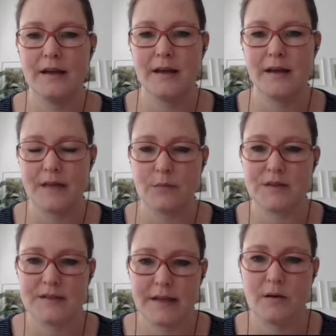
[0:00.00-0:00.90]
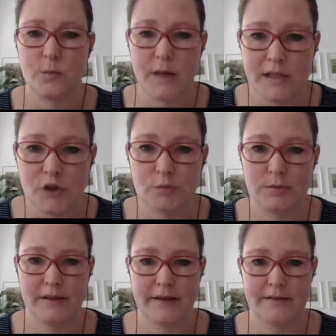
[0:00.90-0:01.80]
as I would say, a
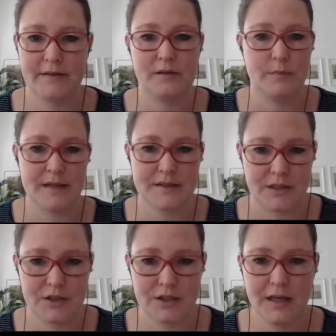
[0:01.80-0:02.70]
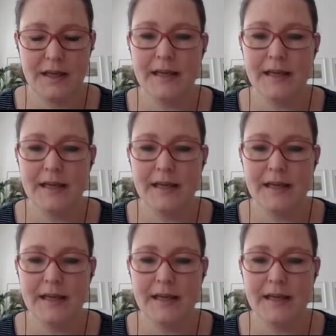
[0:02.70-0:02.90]
valuable ethical message,